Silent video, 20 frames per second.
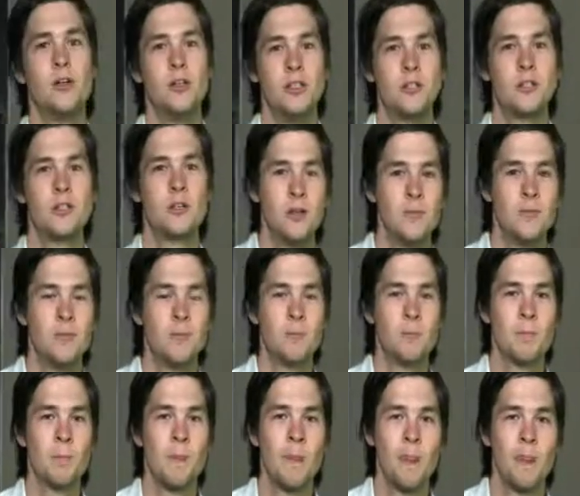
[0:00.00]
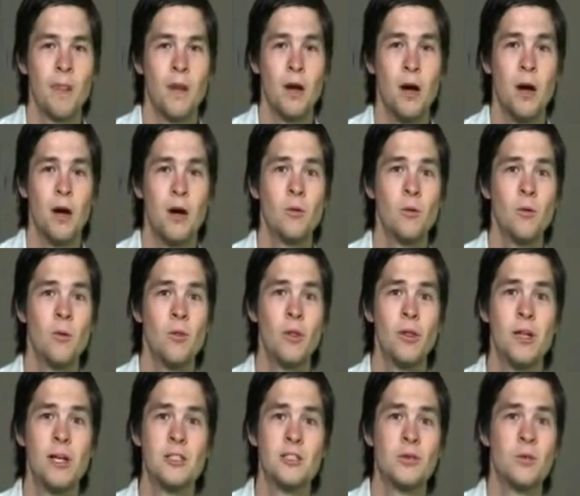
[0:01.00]
screen. The
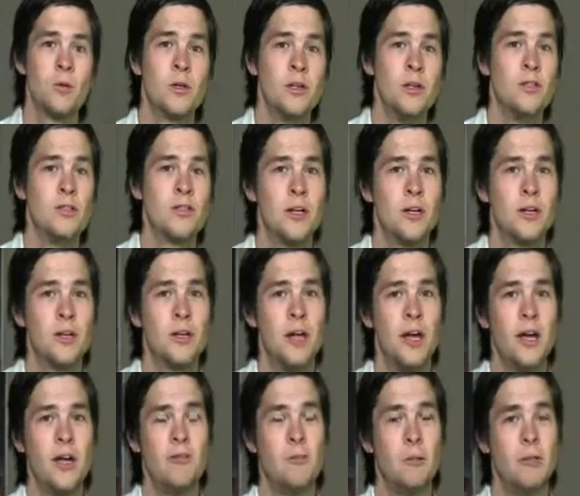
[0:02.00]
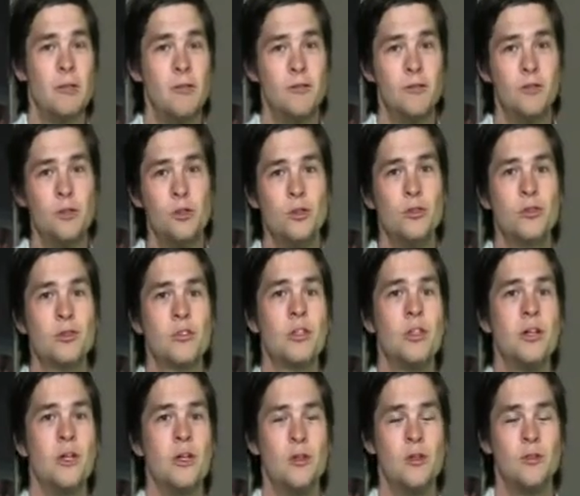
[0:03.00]
lights that we're using here today have been diffused.
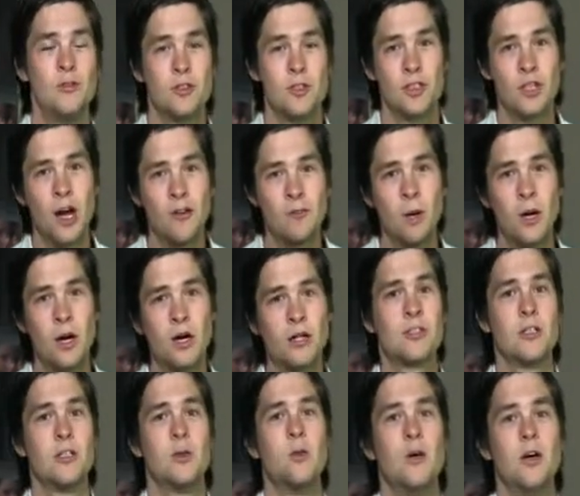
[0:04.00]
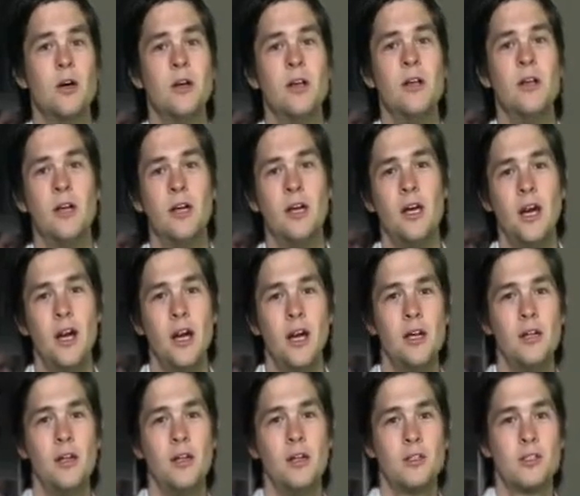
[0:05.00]
We have a softbox on one
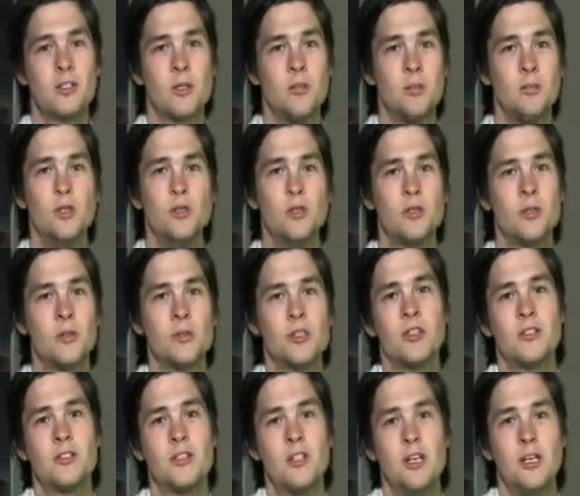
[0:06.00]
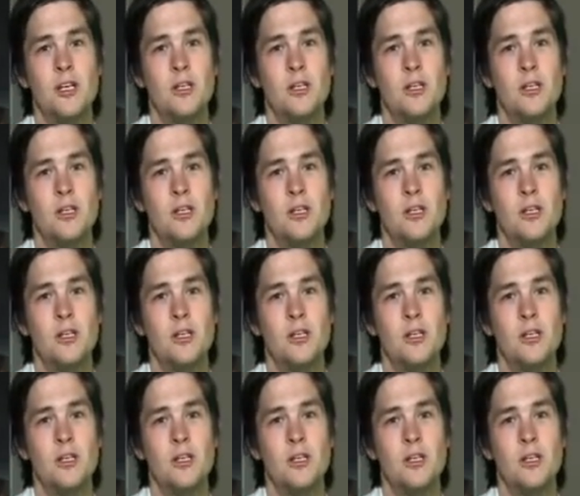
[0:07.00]
and some neutral density and